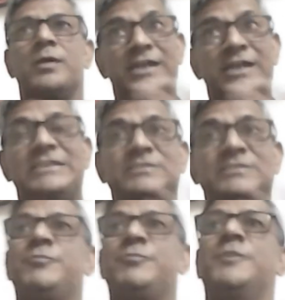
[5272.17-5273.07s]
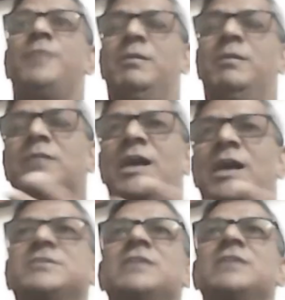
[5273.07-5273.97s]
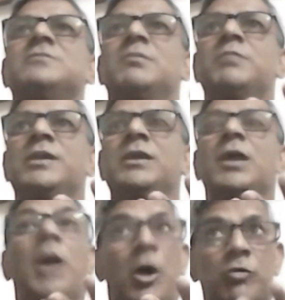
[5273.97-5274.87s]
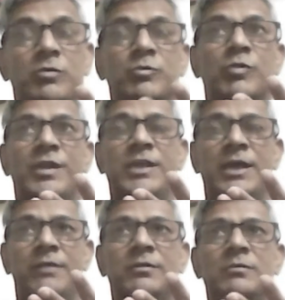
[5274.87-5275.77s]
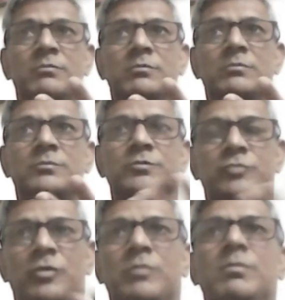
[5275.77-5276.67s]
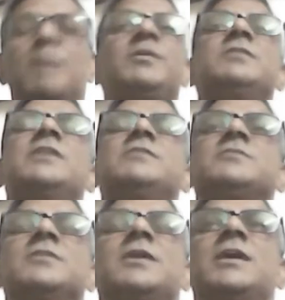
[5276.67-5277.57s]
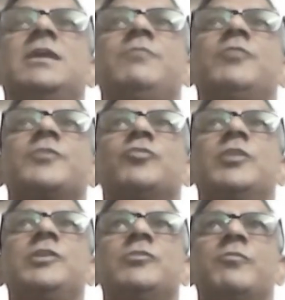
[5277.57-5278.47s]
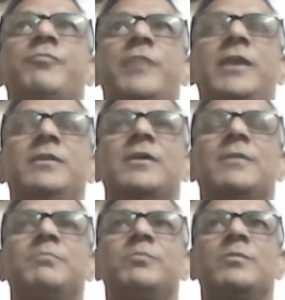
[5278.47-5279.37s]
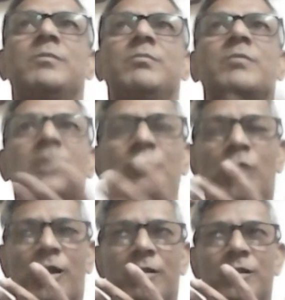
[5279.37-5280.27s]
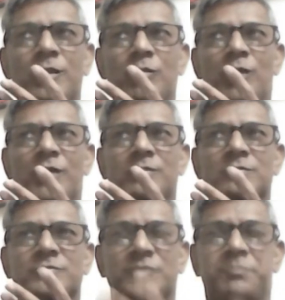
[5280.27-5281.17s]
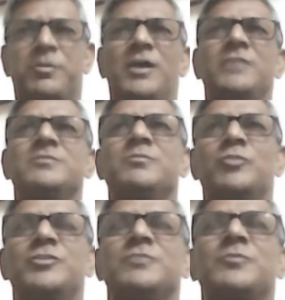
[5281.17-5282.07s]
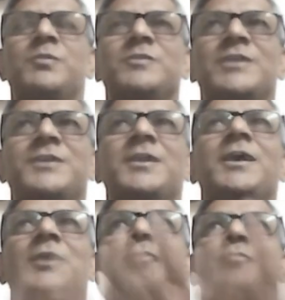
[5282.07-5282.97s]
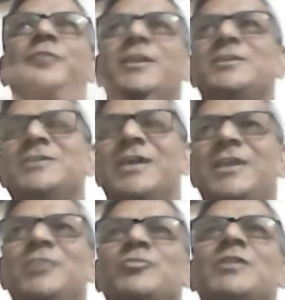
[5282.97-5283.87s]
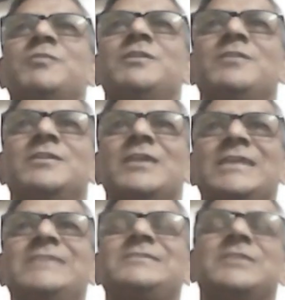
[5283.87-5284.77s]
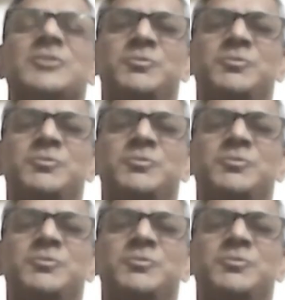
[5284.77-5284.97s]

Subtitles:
That is different from asking somebody, how come you are here? So maybe that's, if you are talking to your friend, you are surprised, more than surprised that your friend is here. You never in the least